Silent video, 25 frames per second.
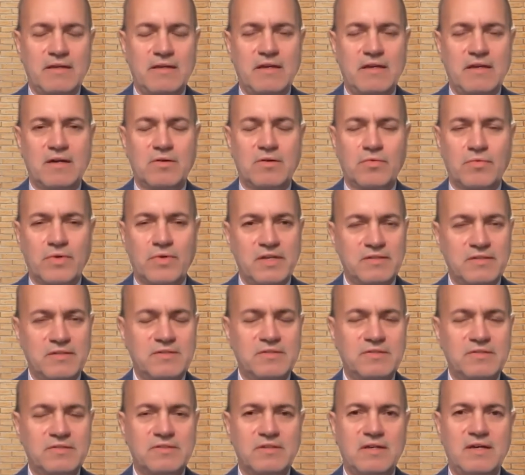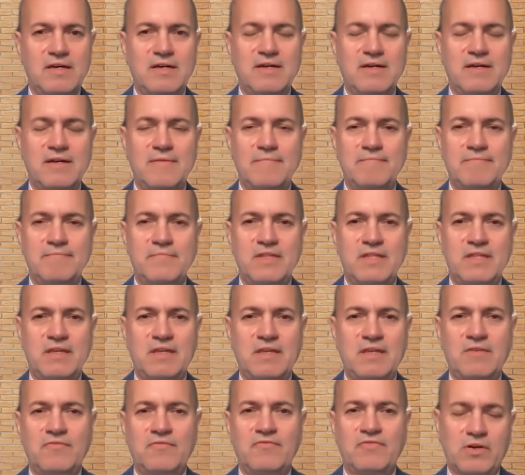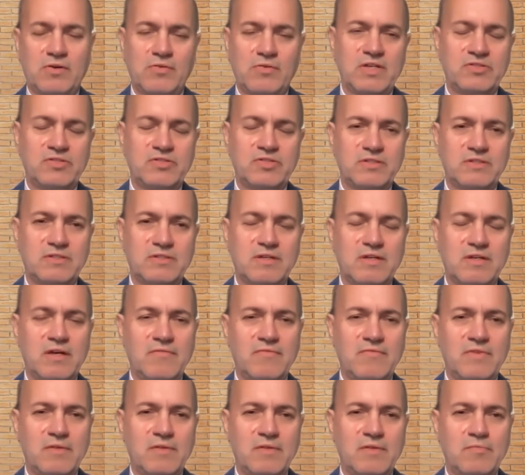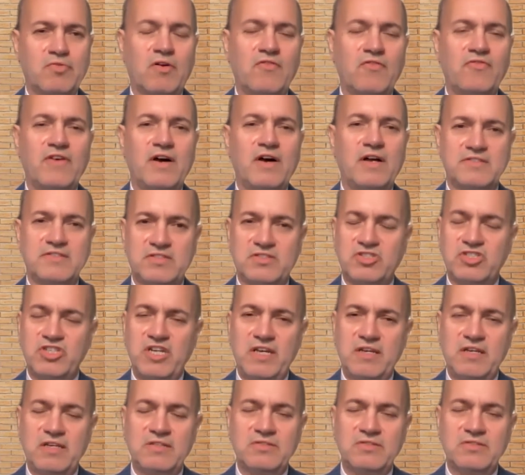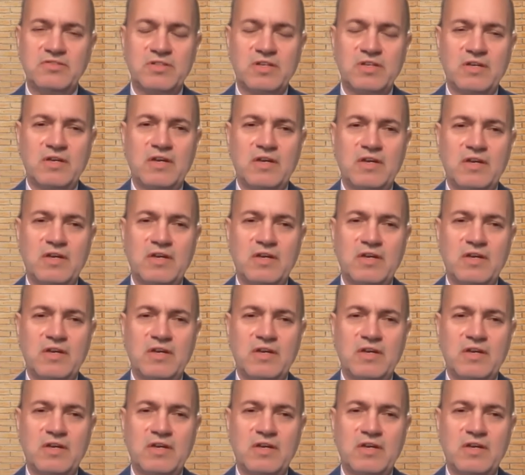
error rates, the configuration of the profiles is changed,